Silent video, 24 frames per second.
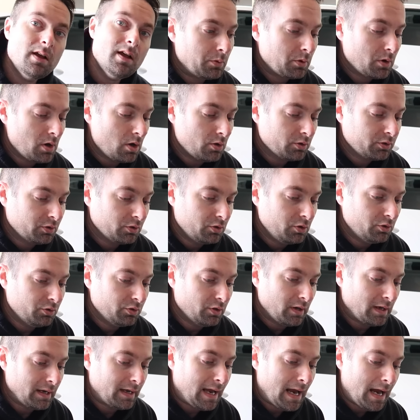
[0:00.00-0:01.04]
And we're also
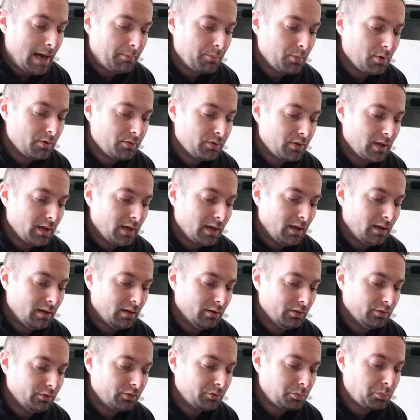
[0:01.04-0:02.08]
using a camera that
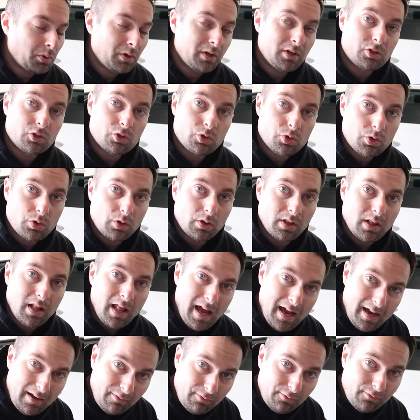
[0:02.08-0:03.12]
is pretty true to
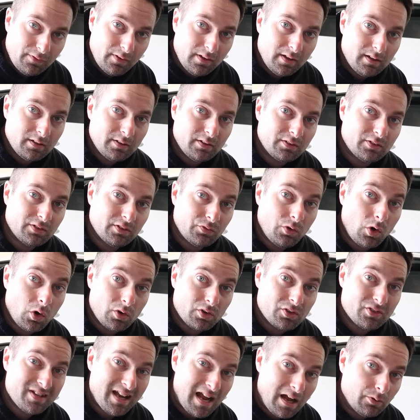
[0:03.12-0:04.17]
life as far
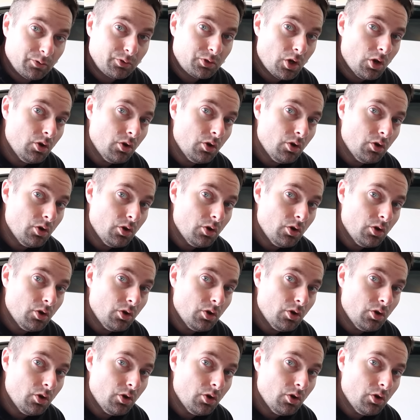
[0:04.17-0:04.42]
as sound